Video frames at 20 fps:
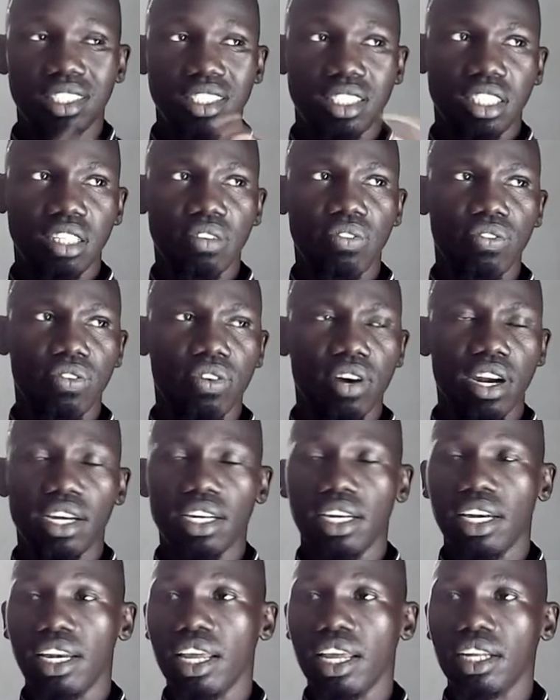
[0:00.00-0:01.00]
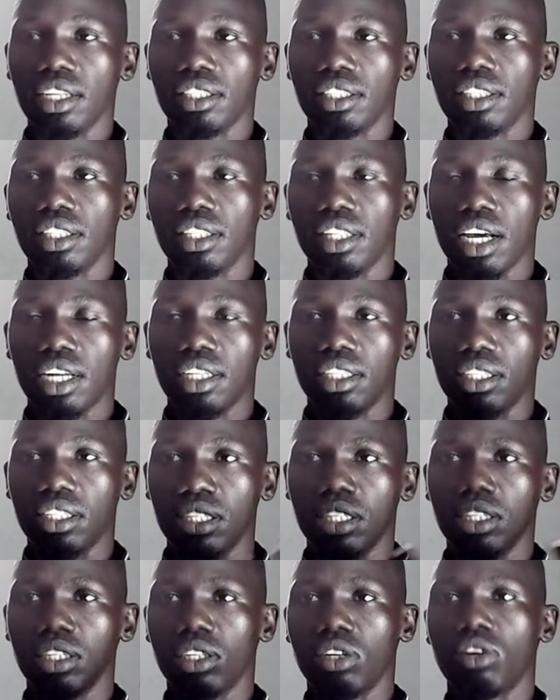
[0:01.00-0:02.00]
different links that
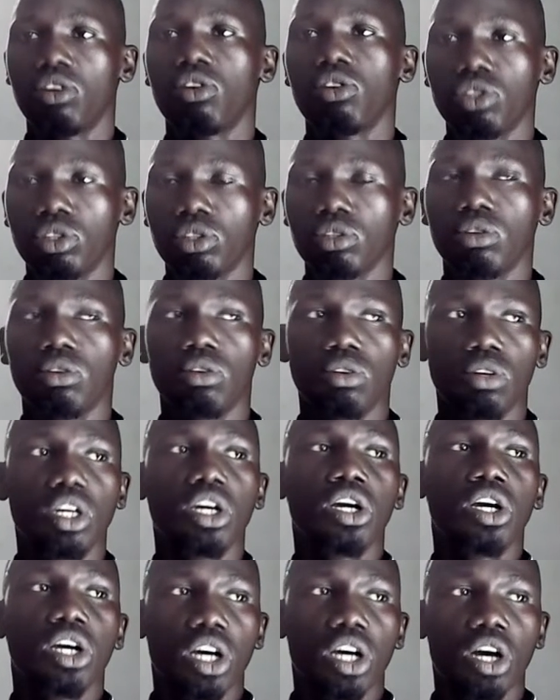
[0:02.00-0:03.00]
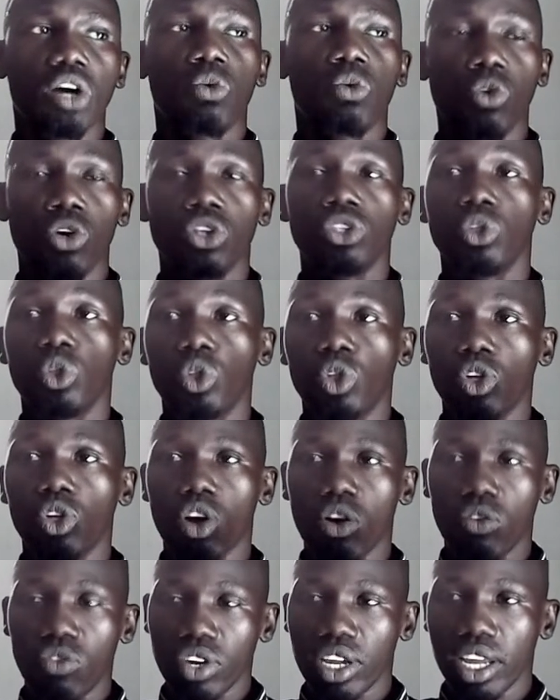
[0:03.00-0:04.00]
also want you to
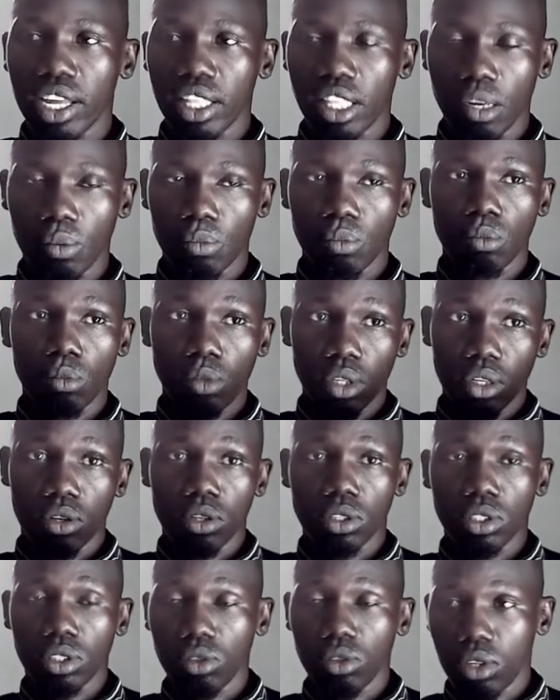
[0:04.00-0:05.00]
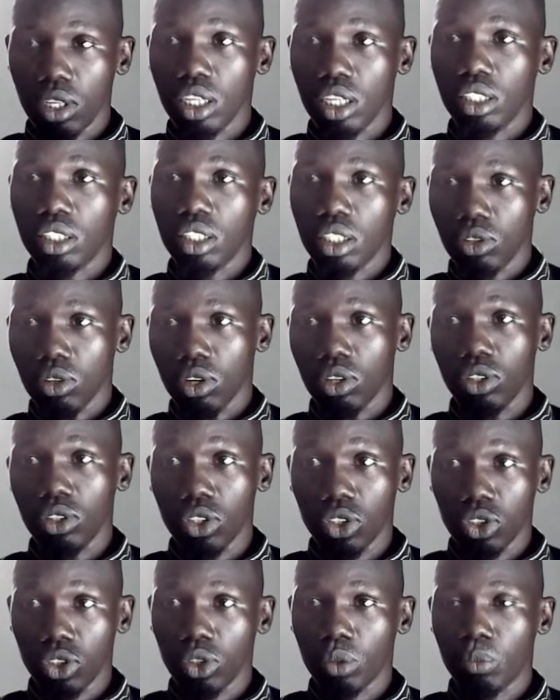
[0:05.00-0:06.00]
configure them, because you need your
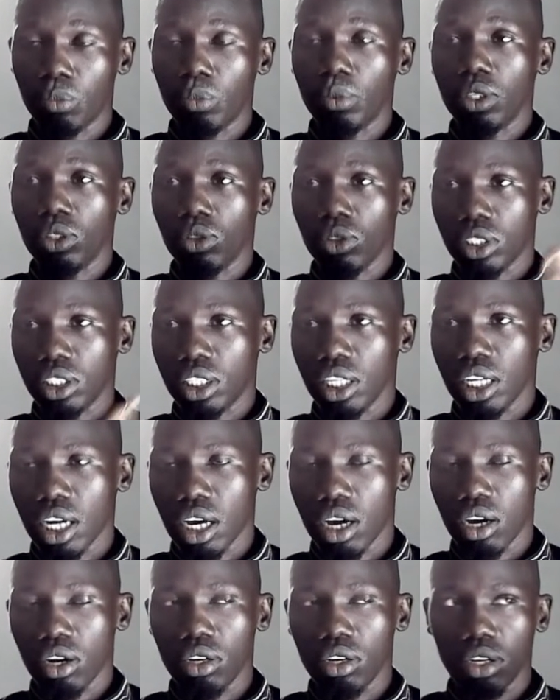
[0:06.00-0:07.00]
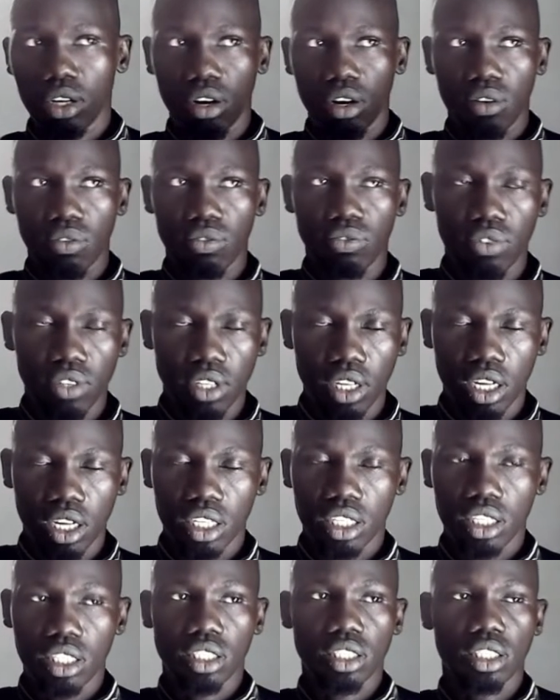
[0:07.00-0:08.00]
YouTube to stand out of
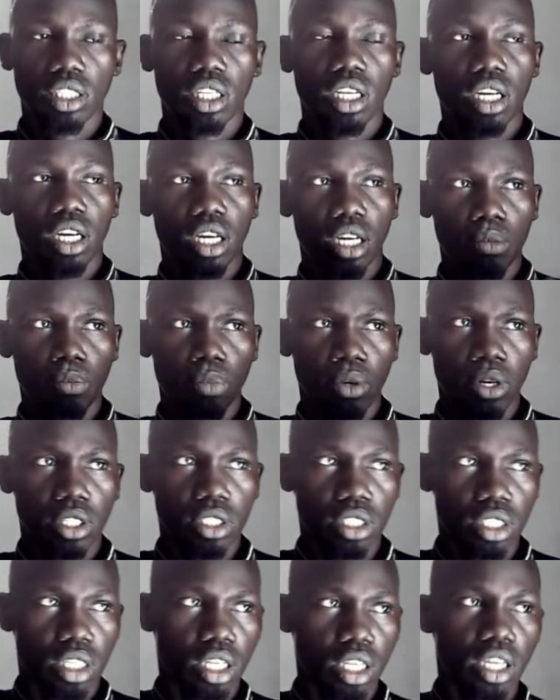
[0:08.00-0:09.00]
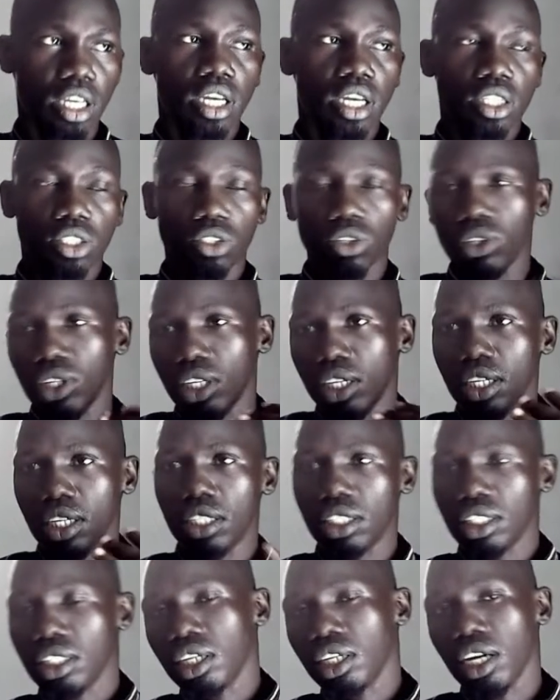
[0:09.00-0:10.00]
this policy. So you
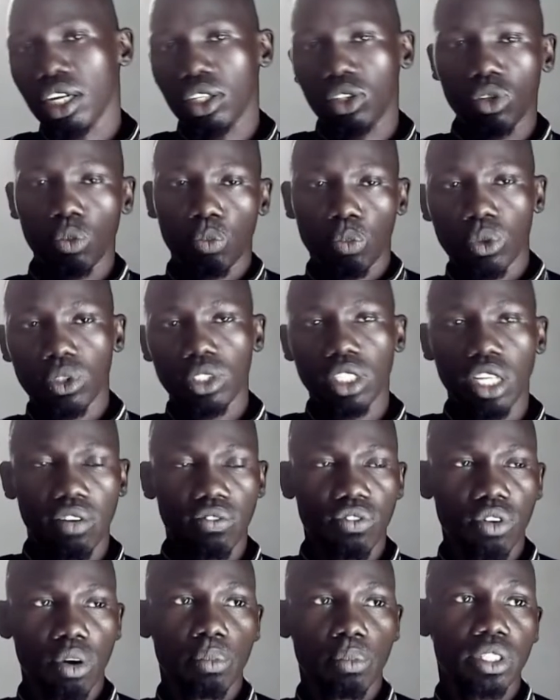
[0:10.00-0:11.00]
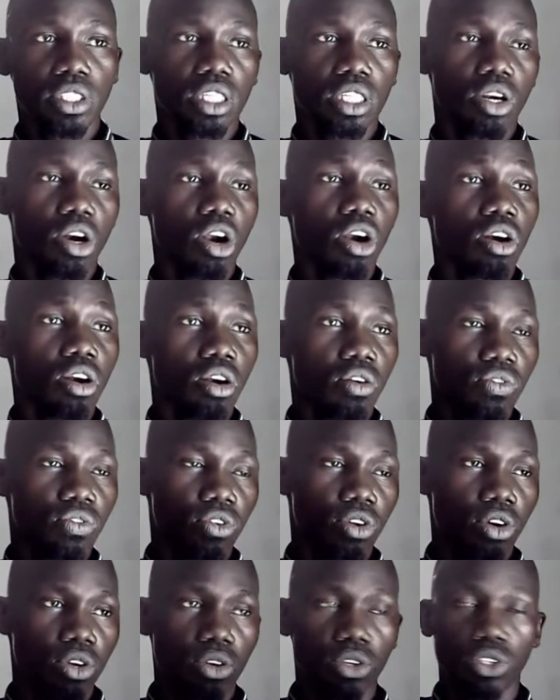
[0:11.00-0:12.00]
need to put information in order
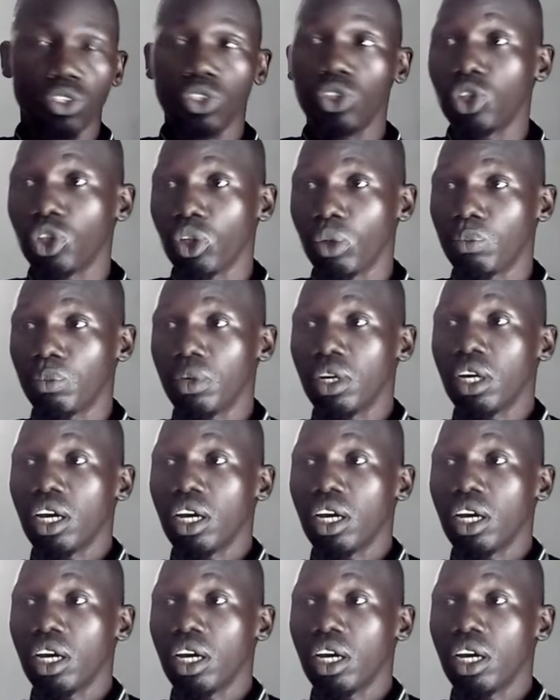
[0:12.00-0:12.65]
for your YouTube